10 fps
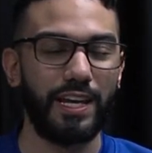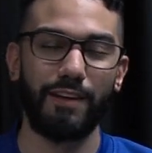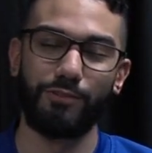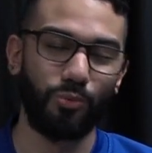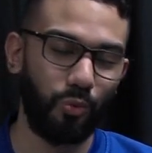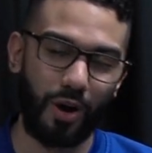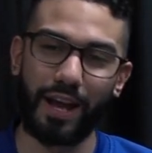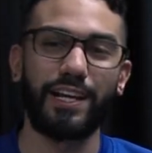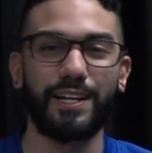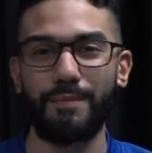if you
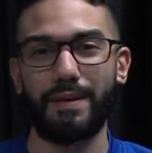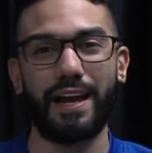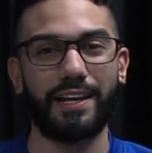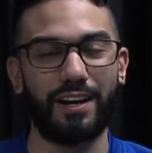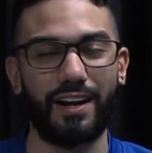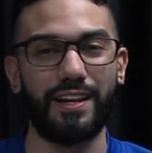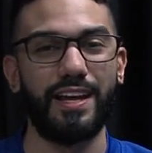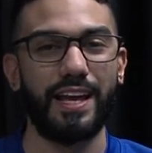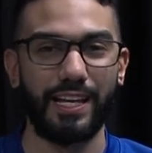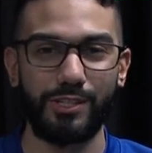want to come back on
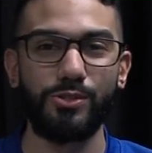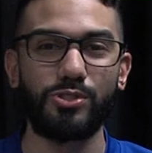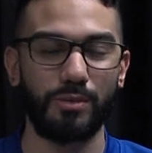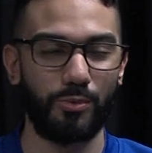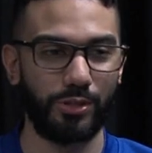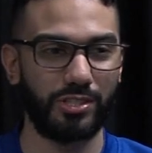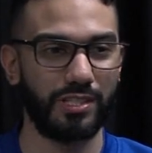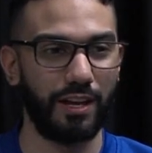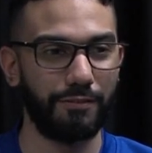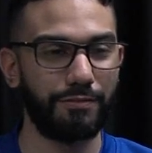and do some more
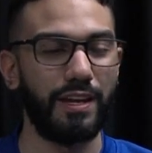stuff,